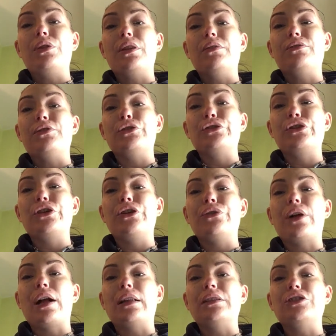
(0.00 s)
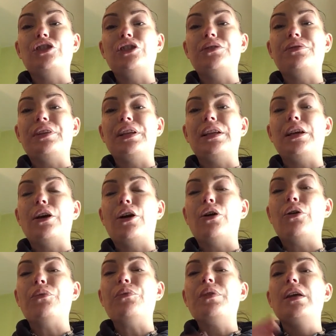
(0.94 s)
the first Curology
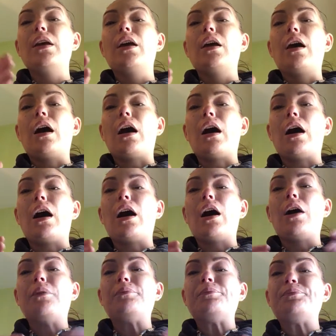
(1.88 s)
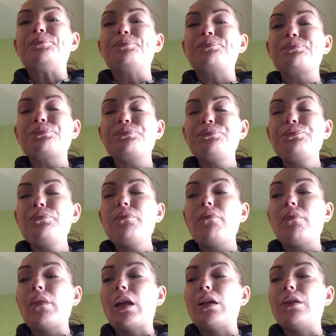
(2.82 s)
video,
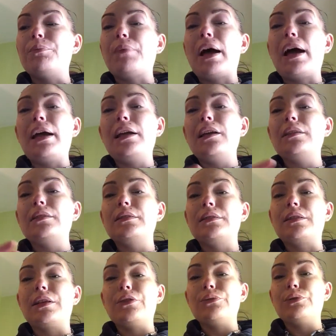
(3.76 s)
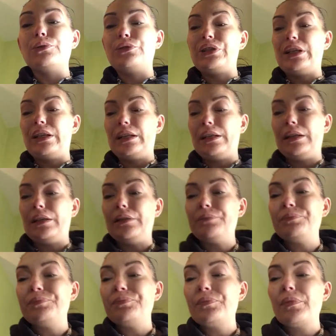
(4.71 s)
my skin
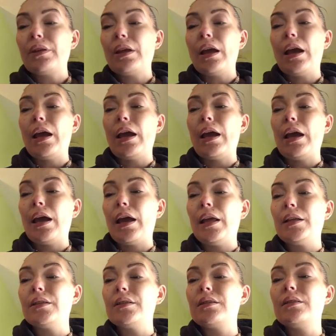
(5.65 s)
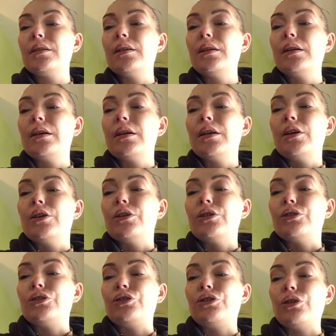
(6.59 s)
routine, and
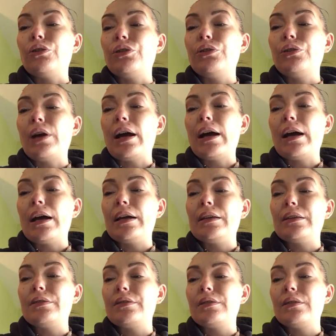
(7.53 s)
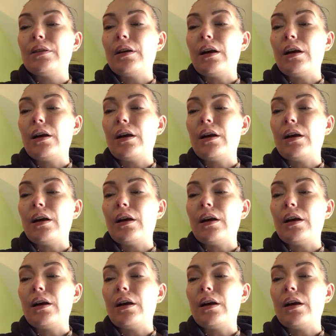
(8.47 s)
show you guys